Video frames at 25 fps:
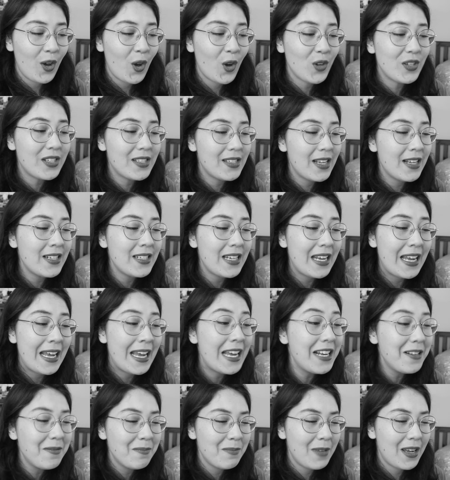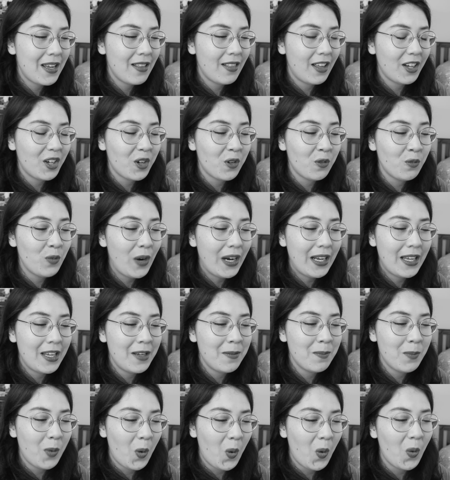Her scent hit me like a
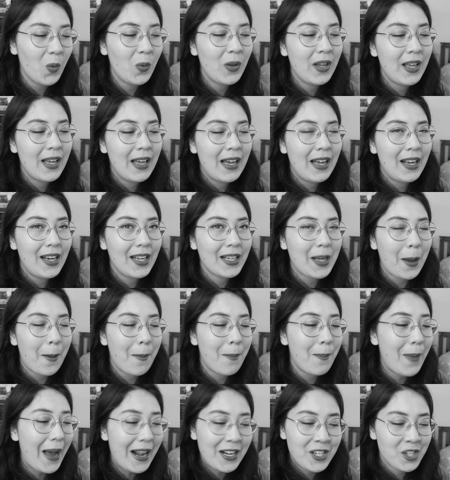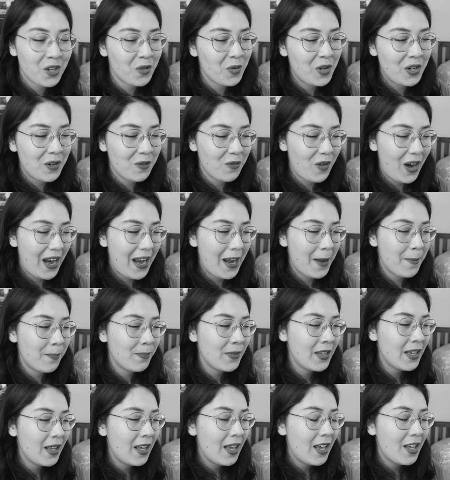wrecking ball, like a battering ram.